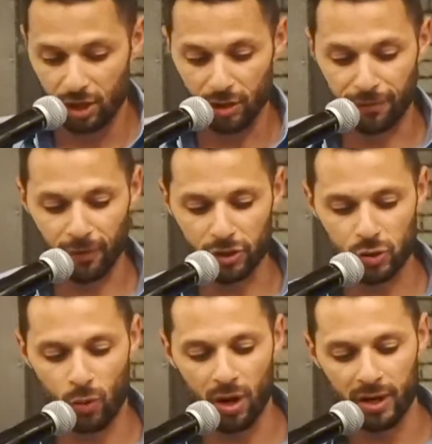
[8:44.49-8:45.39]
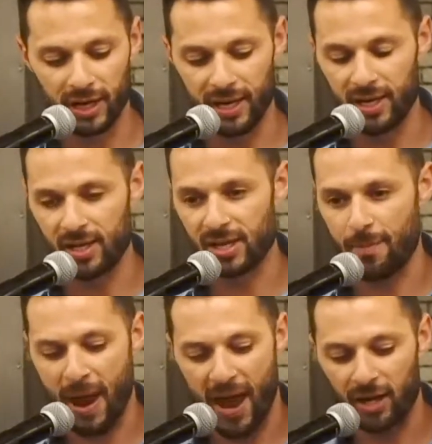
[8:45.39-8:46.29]
The first one is
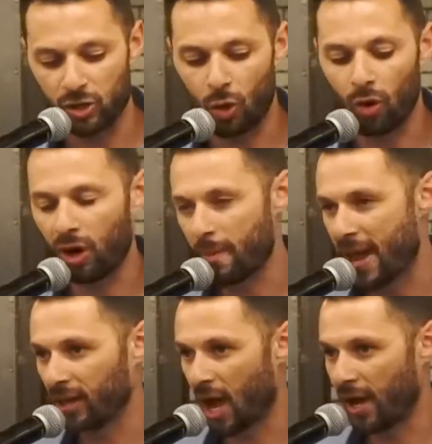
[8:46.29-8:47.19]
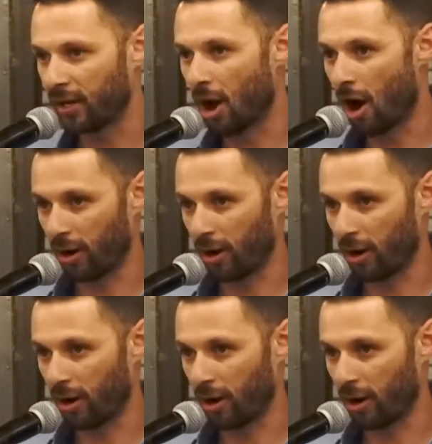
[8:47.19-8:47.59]
a package called commands.